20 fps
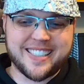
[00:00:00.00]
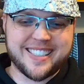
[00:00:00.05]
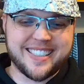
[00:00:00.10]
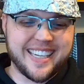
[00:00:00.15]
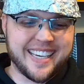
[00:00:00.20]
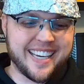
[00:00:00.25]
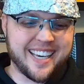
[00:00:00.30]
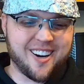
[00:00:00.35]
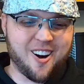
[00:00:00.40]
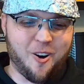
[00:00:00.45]

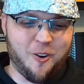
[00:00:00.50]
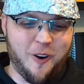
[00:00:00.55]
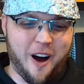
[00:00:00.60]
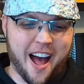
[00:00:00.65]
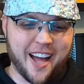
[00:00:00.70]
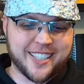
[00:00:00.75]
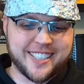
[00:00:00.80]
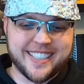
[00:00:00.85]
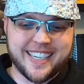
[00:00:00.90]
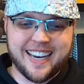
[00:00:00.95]
Sneaking a
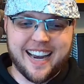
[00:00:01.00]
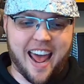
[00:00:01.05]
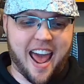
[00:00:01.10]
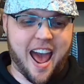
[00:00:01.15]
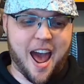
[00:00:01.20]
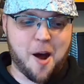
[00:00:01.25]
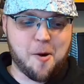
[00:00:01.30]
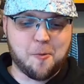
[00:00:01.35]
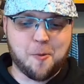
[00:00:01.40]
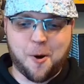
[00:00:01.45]
watch in
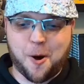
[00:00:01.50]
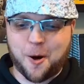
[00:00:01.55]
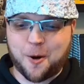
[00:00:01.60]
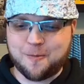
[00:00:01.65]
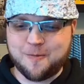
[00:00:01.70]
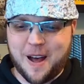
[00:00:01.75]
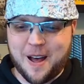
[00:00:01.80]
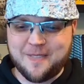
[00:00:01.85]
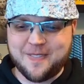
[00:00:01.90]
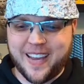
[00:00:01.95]
at
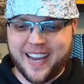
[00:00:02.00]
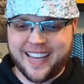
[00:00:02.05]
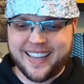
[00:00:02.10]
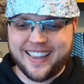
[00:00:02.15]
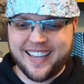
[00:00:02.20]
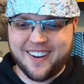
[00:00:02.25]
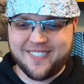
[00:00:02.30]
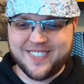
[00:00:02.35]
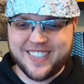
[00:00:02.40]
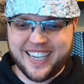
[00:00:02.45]
work, my man.
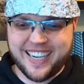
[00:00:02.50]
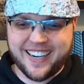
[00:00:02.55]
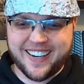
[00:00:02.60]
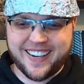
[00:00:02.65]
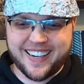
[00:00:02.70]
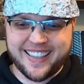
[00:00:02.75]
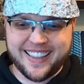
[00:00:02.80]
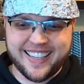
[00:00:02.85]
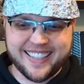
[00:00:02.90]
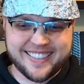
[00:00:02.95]
Love to
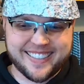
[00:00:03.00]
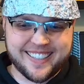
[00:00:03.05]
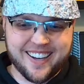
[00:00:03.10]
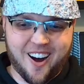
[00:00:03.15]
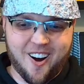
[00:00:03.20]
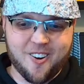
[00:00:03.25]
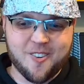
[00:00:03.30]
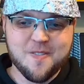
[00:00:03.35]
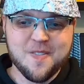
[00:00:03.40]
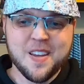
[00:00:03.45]
hear it. Let's
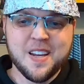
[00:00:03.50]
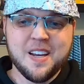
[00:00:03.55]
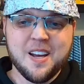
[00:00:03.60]
go.